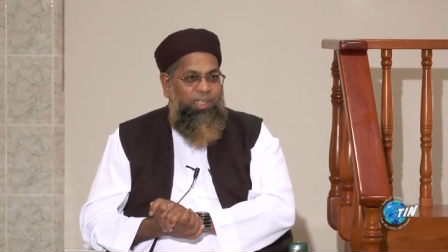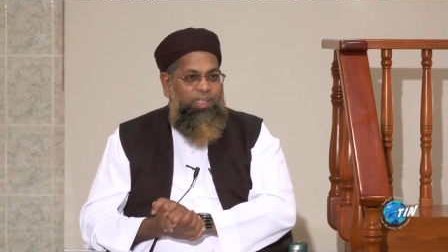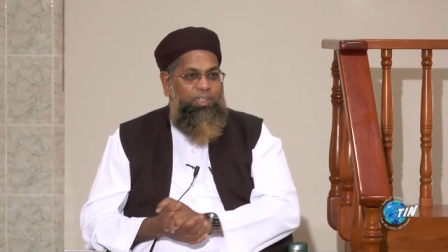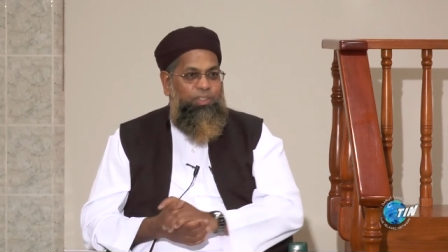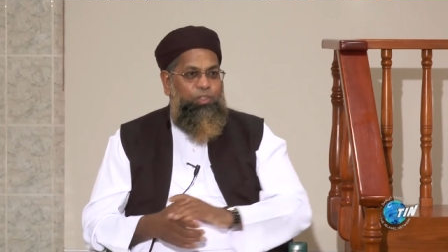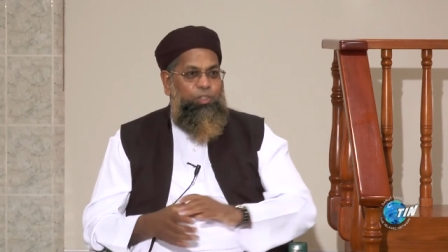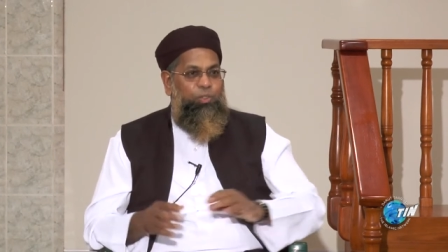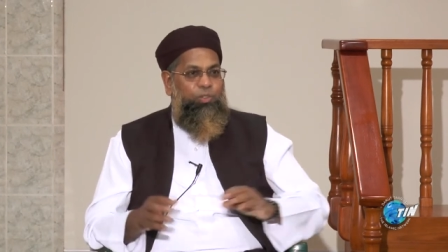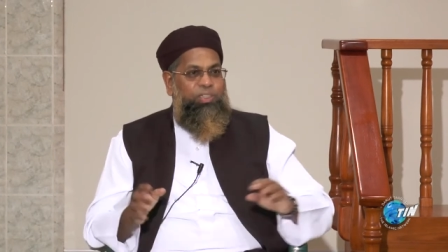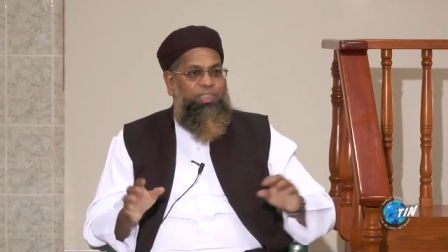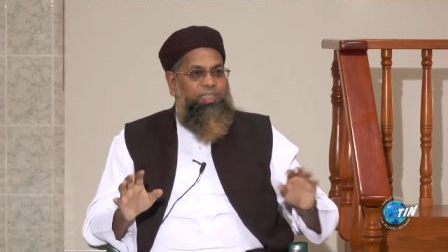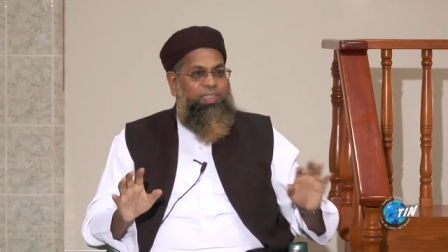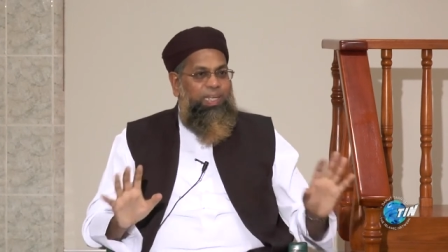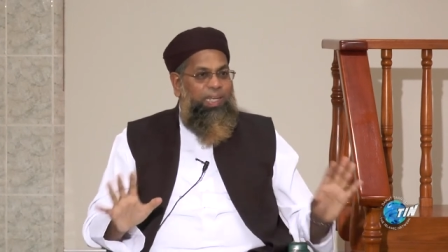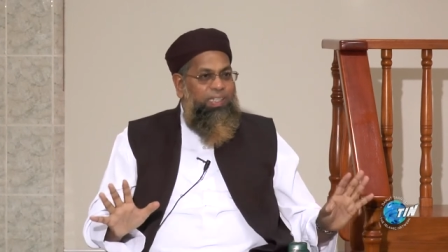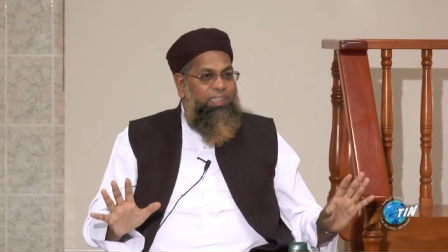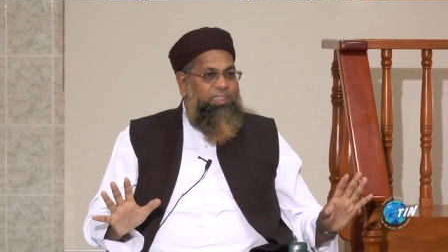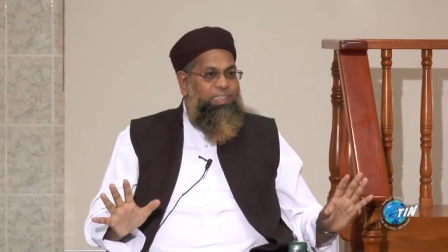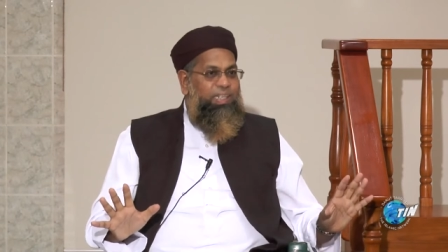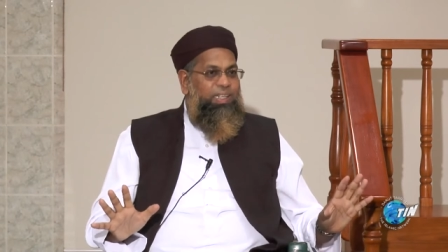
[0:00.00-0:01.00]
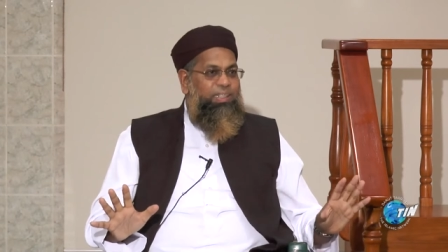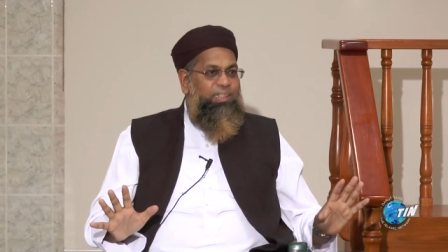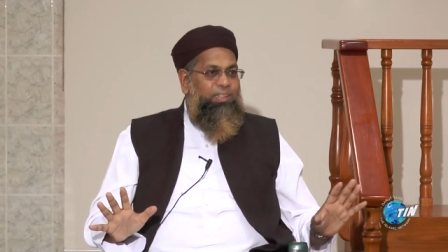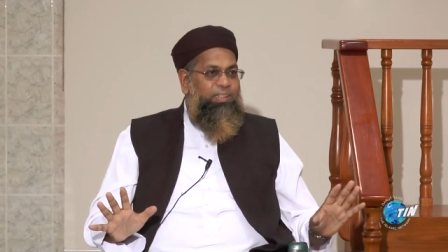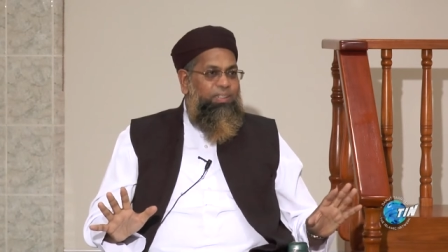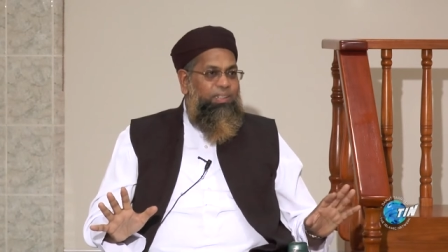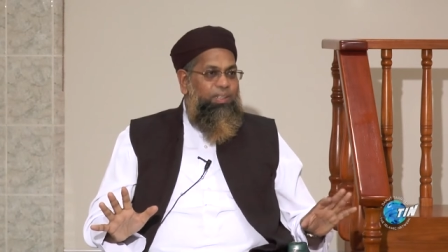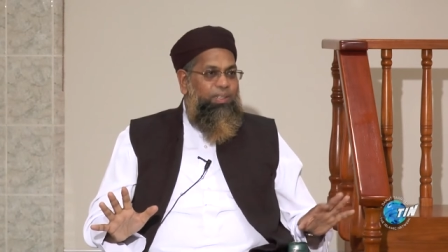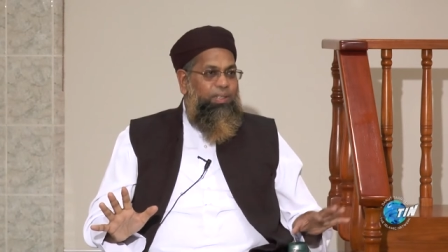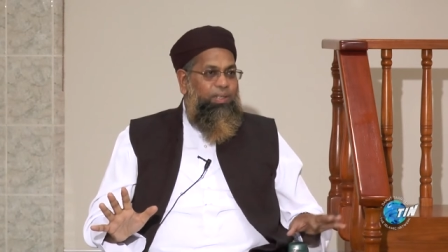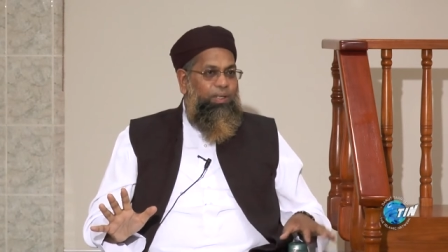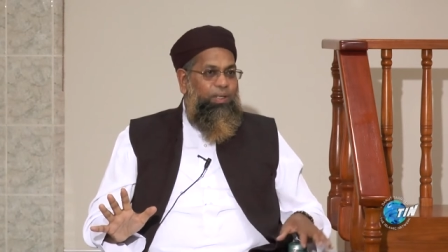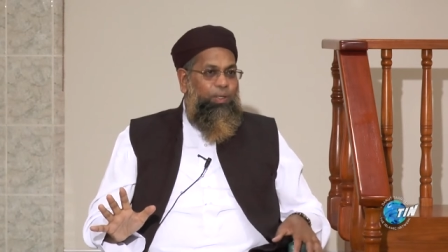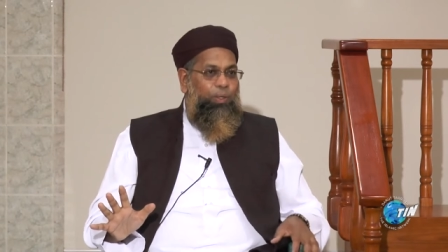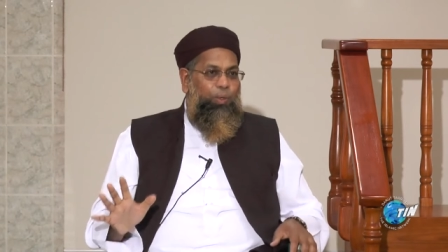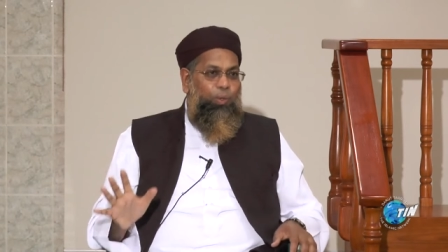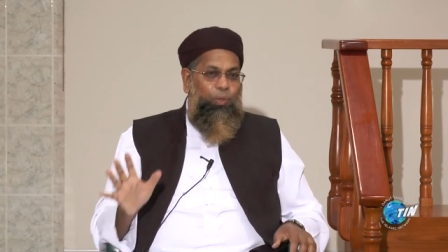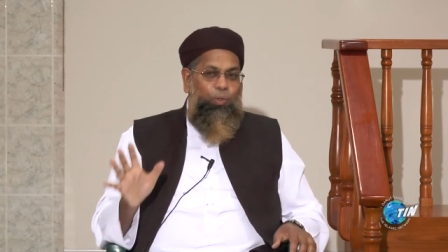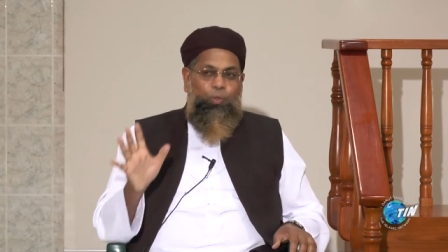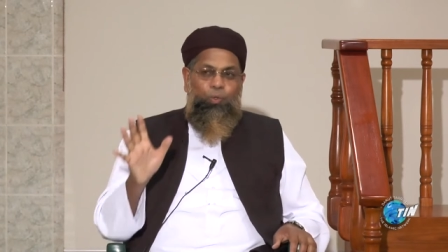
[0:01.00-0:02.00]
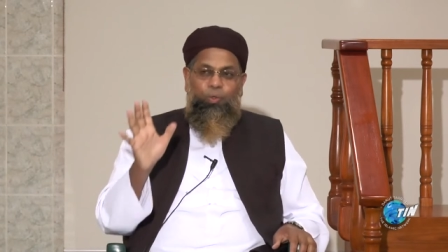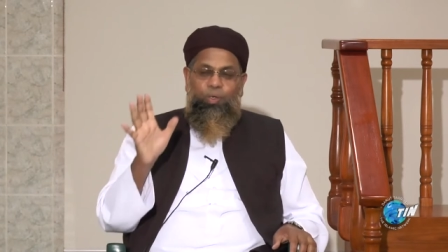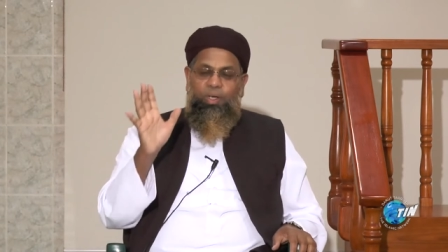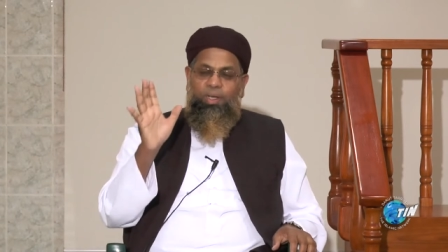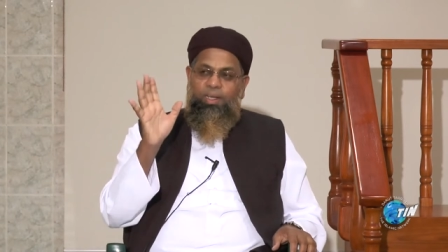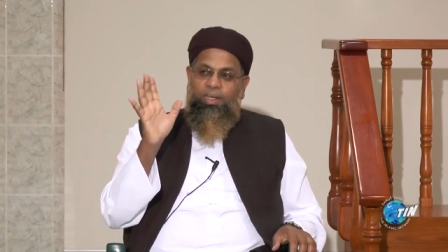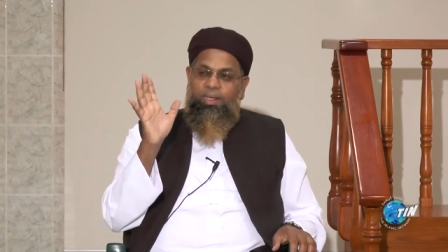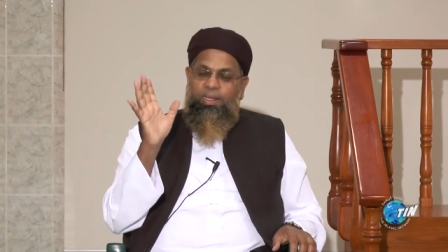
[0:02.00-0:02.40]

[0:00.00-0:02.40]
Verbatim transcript: So, Satan, who